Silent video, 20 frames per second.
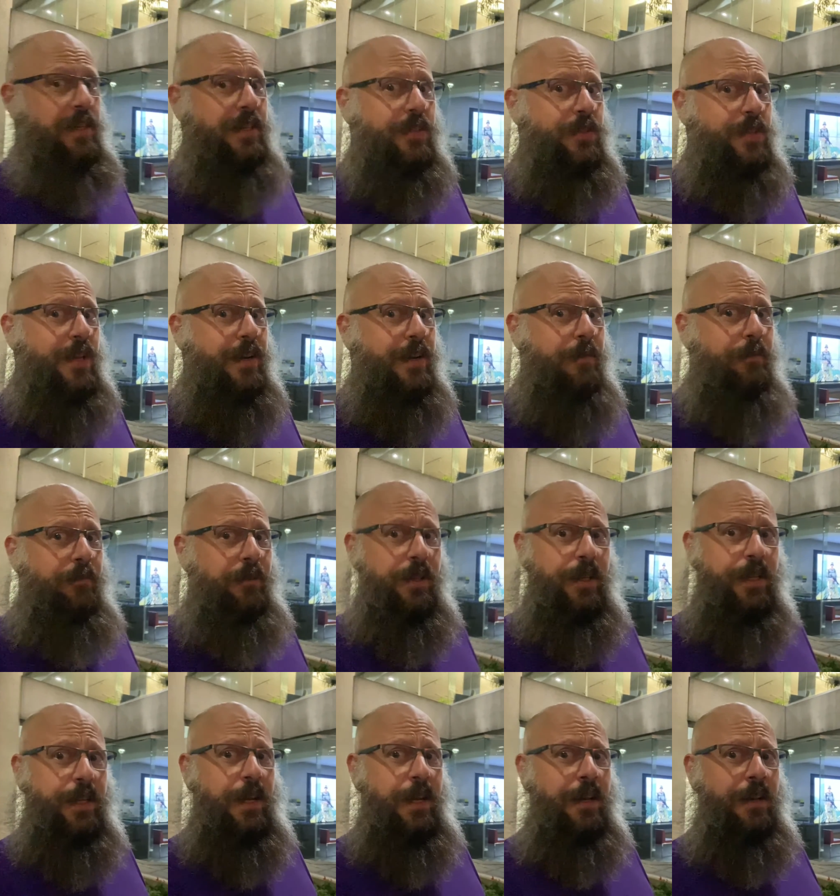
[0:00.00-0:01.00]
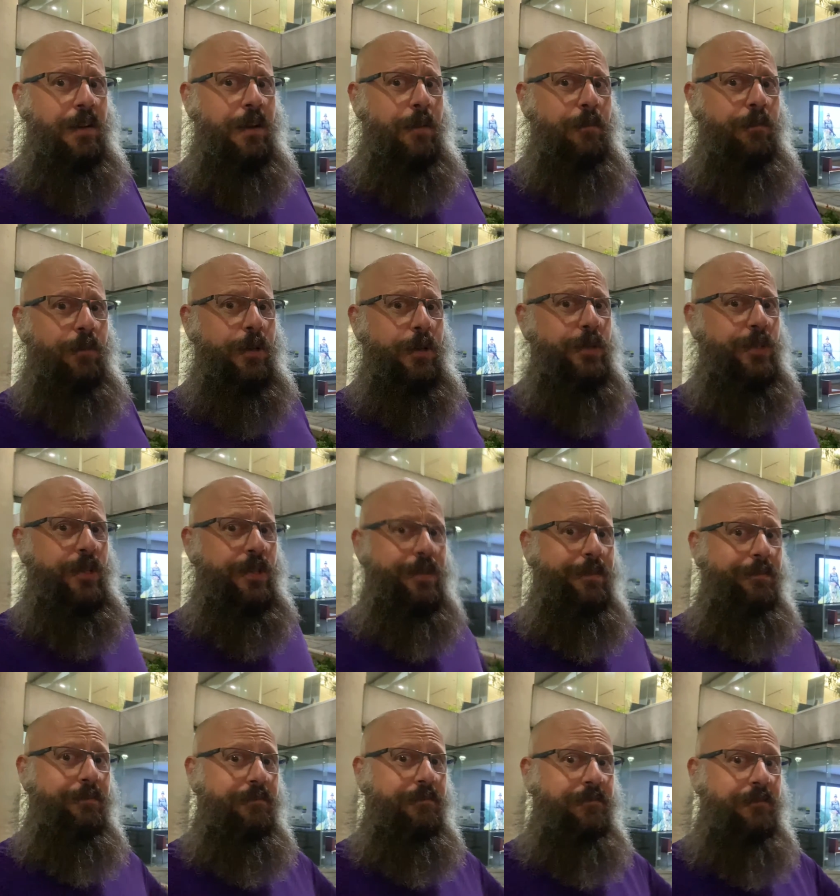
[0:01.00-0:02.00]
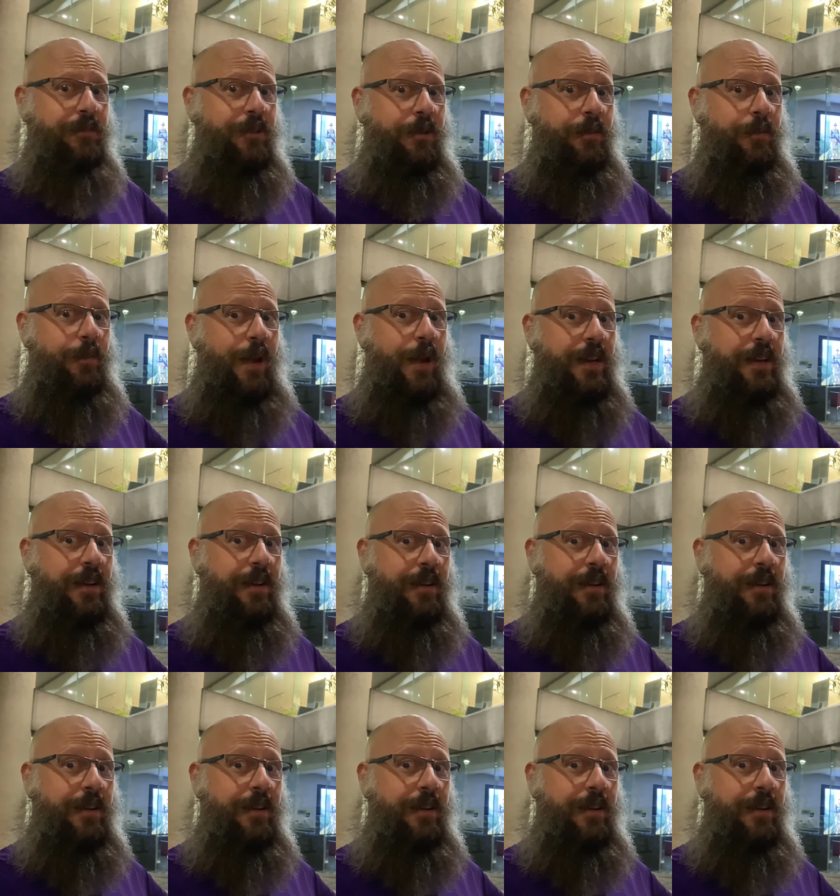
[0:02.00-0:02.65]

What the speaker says: sign up for the Canadian Armed Forces, right here.